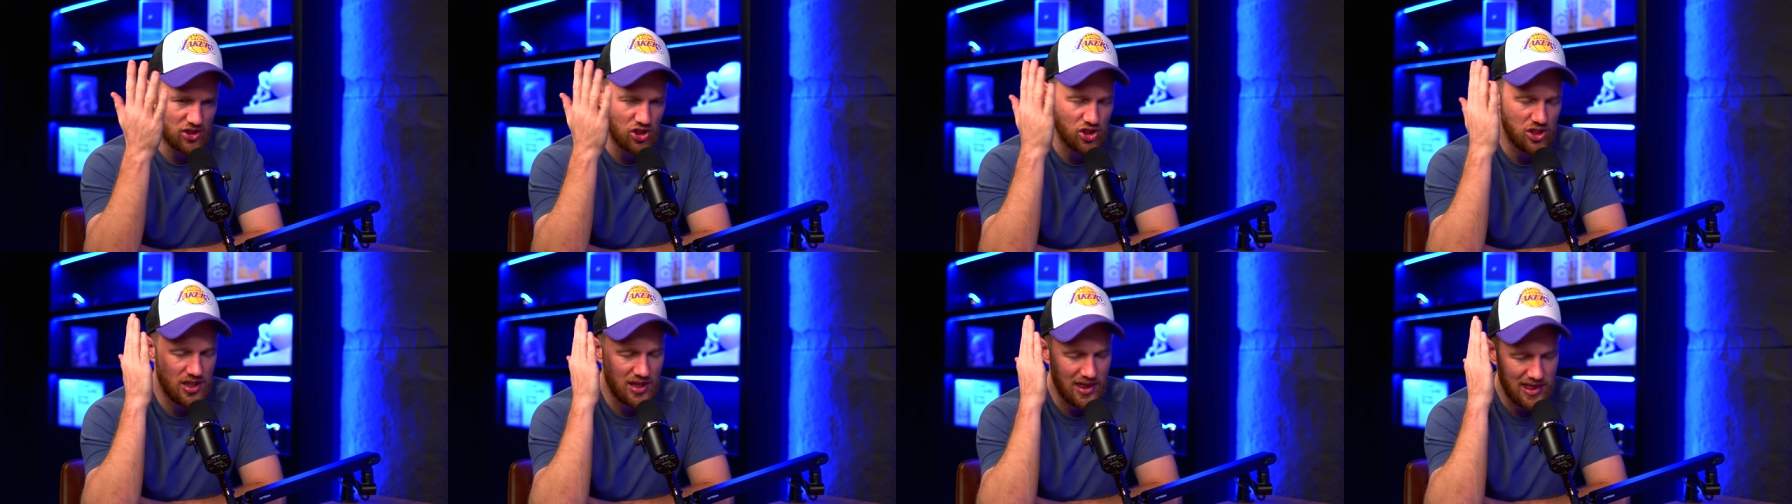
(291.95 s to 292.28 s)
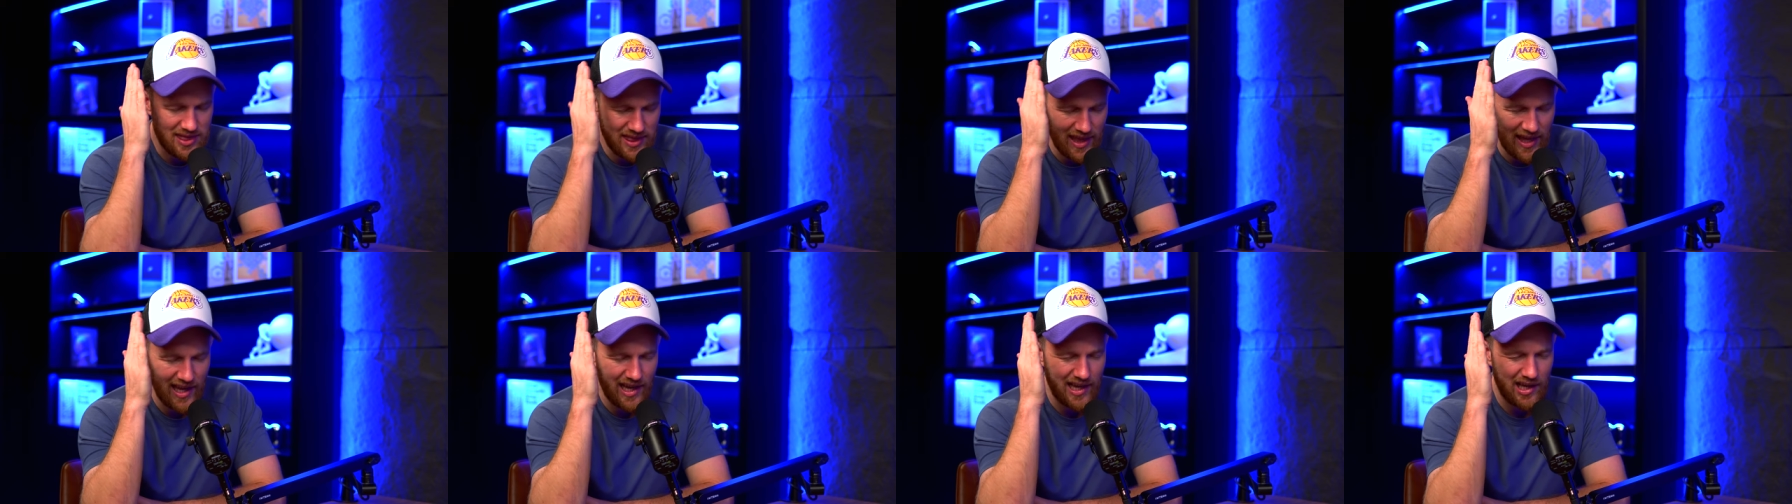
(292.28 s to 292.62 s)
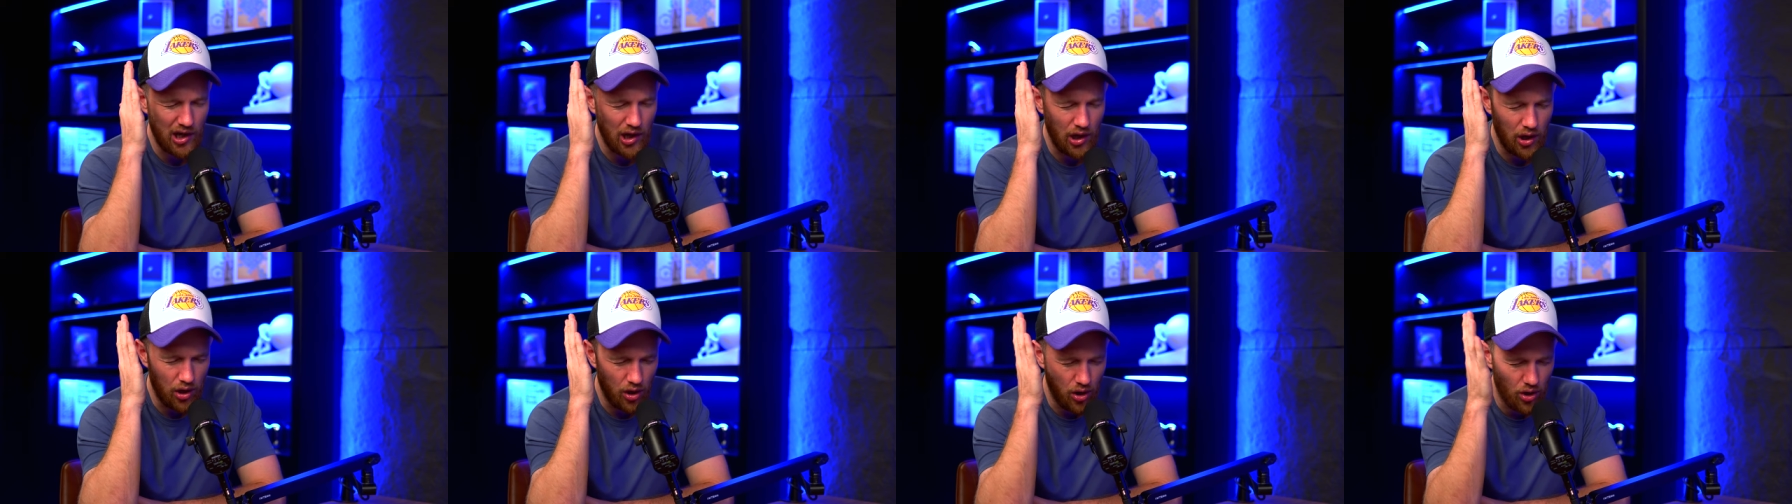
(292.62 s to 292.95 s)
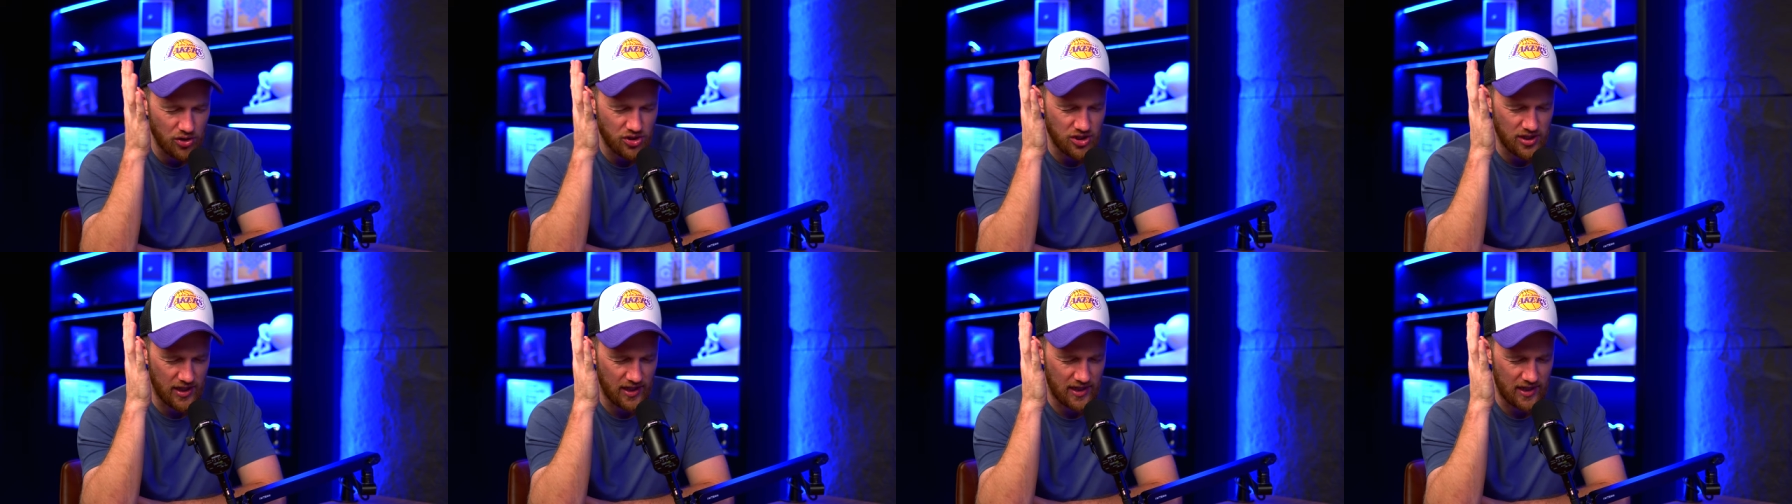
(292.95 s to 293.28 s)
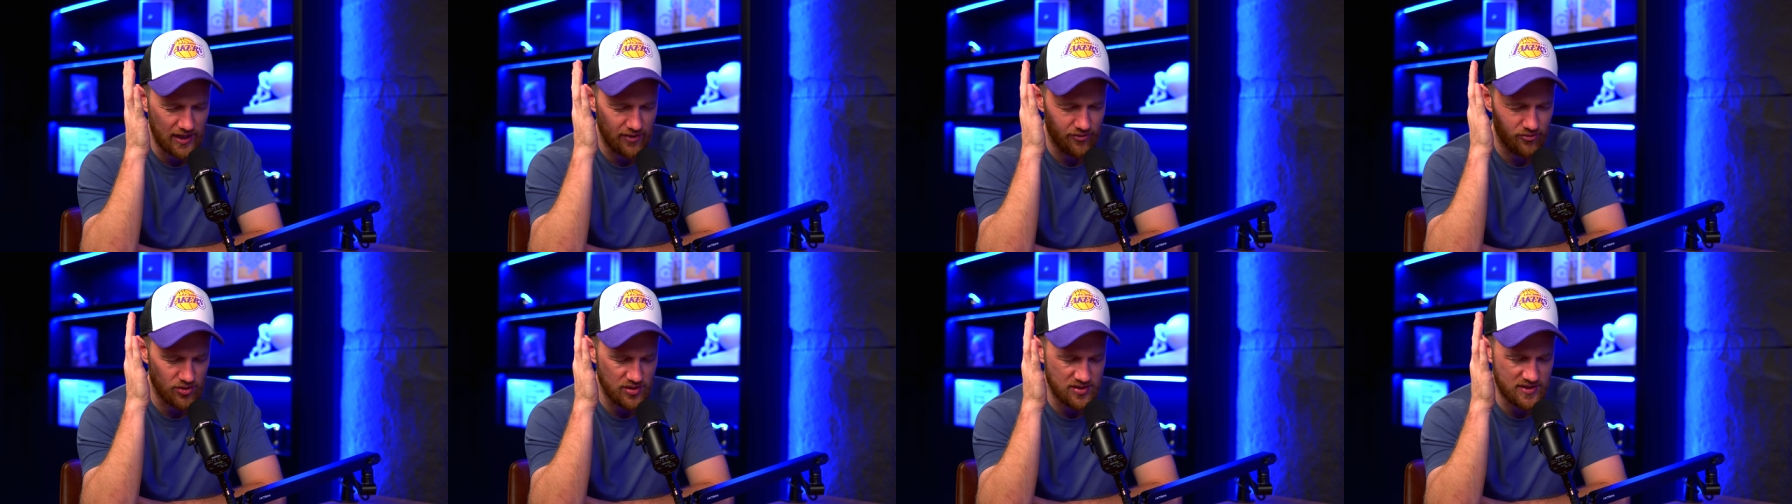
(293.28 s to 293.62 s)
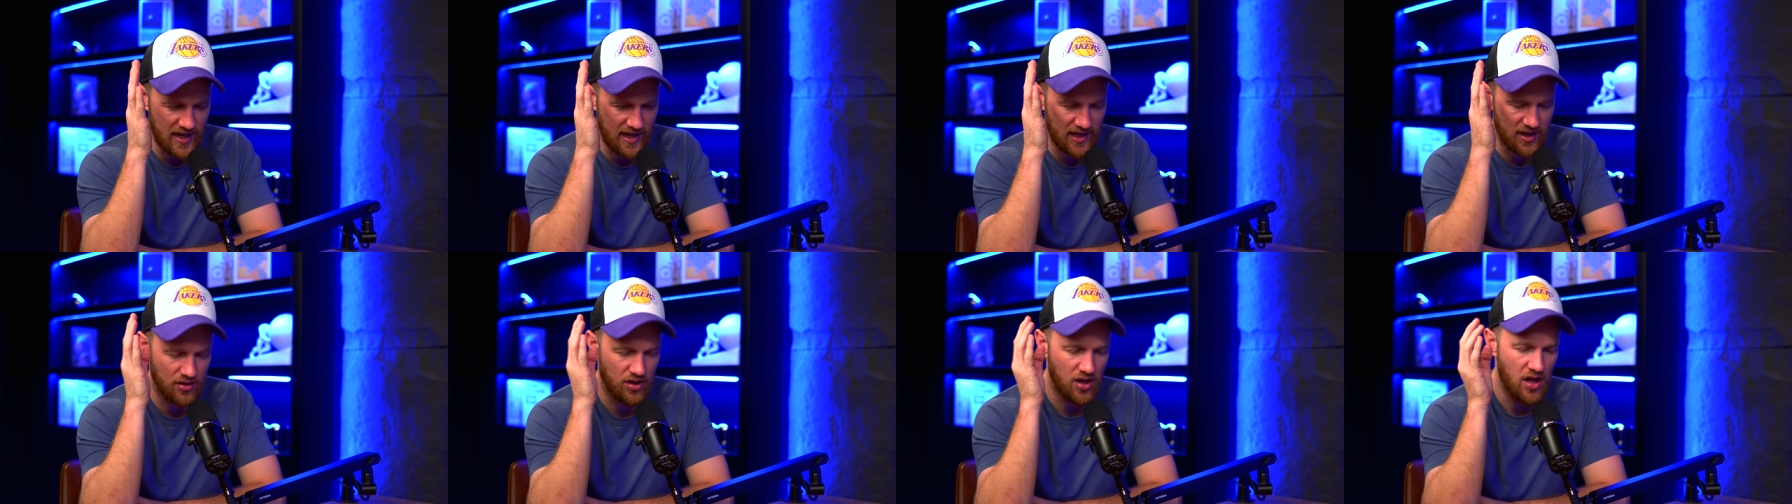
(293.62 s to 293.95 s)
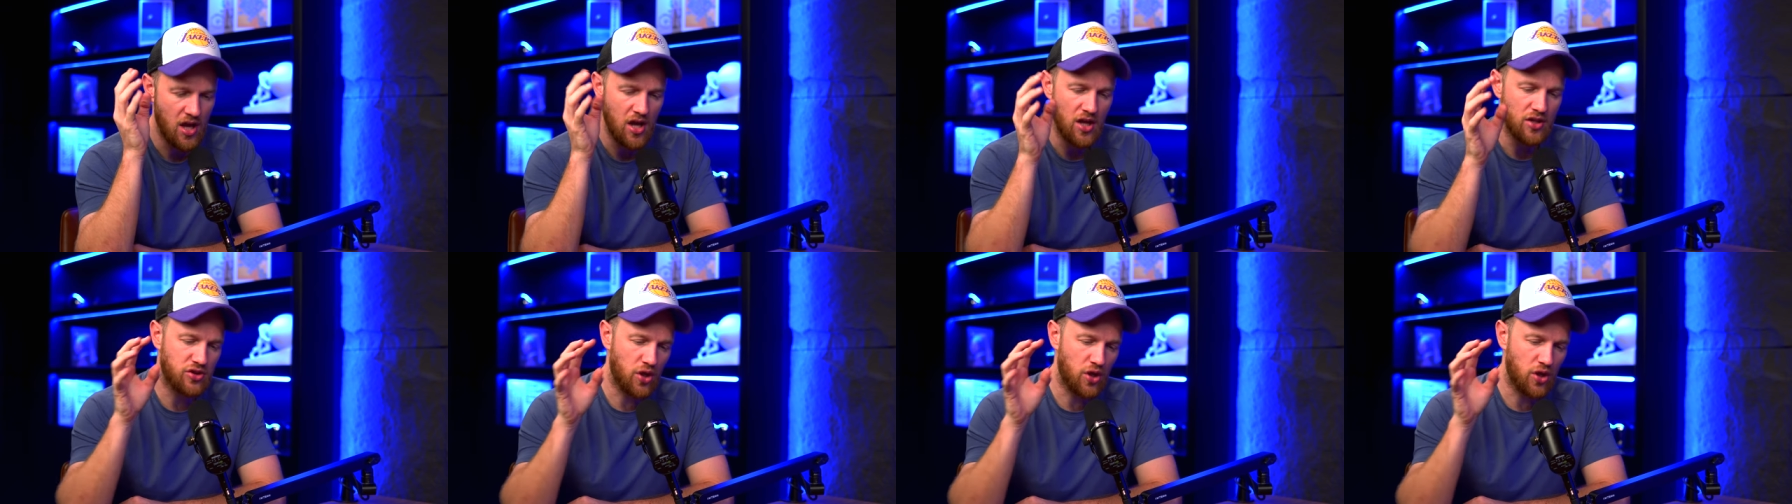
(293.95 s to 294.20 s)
Just think logically for a second.